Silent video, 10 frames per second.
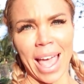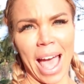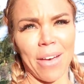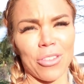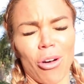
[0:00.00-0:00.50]

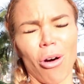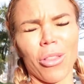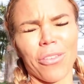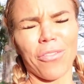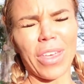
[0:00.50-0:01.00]
having all
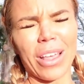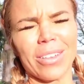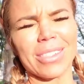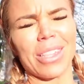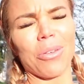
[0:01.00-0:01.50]
the
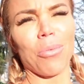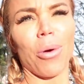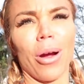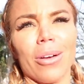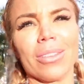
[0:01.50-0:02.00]
feels in the
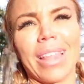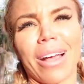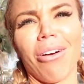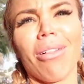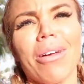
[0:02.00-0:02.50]
world,
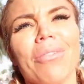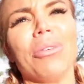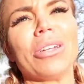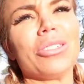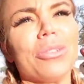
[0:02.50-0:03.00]
like all I
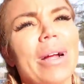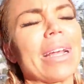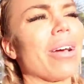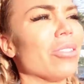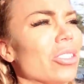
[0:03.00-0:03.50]
wanna do
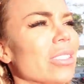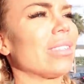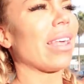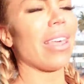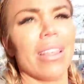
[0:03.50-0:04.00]
right now is just like,